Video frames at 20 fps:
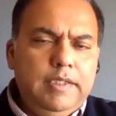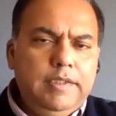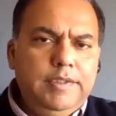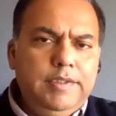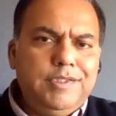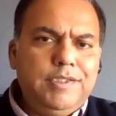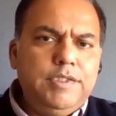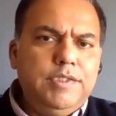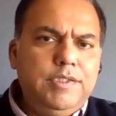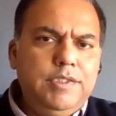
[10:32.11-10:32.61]

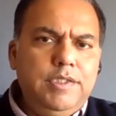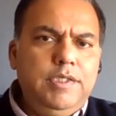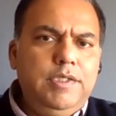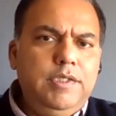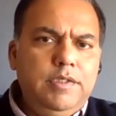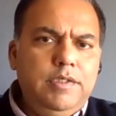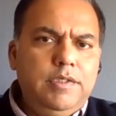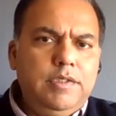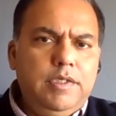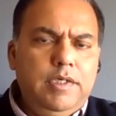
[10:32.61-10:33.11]
this is
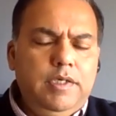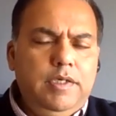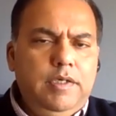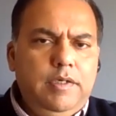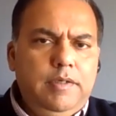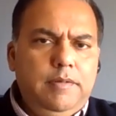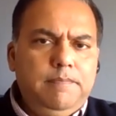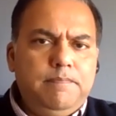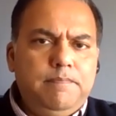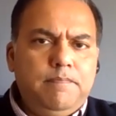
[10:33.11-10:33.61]
the
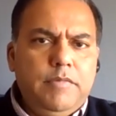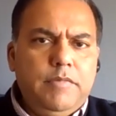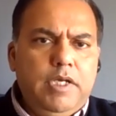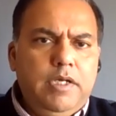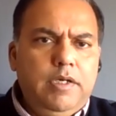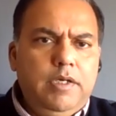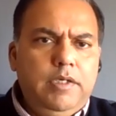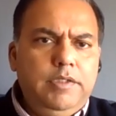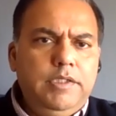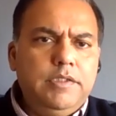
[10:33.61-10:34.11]
uh,
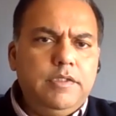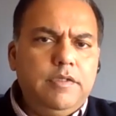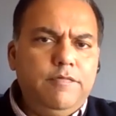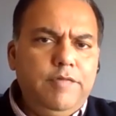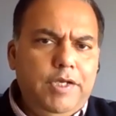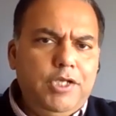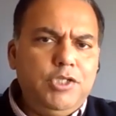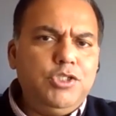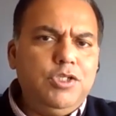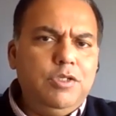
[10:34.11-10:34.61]
uh, these are the
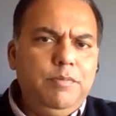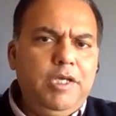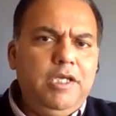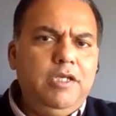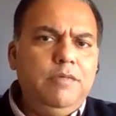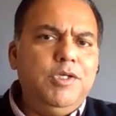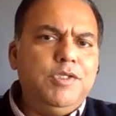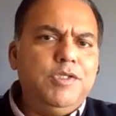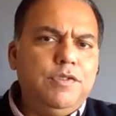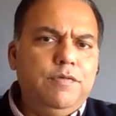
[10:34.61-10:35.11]
financial
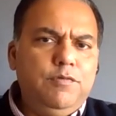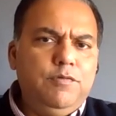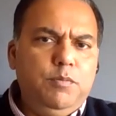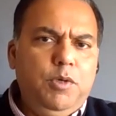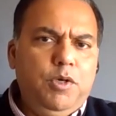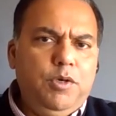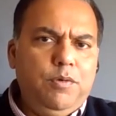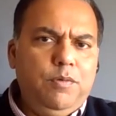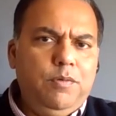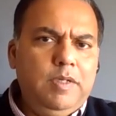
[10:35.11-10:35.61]
behemoths of
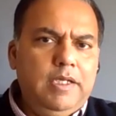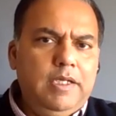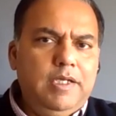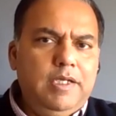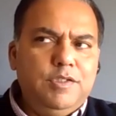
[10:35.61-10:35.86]
tomorrow.